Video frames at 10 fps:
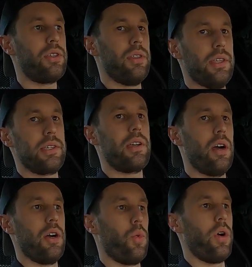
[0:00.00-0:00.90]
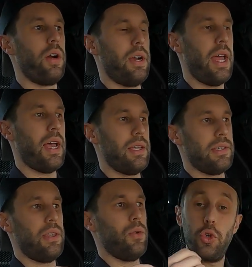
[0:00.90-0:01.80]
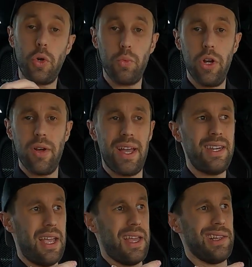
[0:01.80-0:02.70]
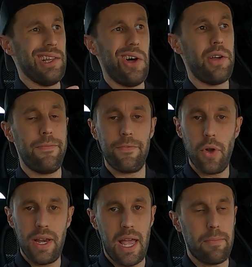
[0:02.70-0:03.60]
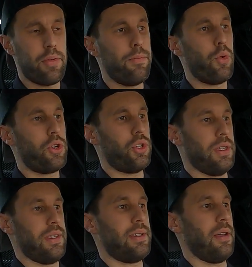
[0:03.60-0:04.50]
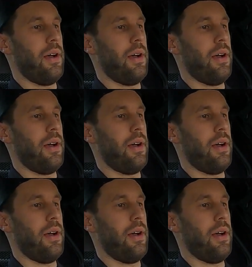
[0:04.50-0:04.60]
to this car where it has the short rear end and long front end proportions.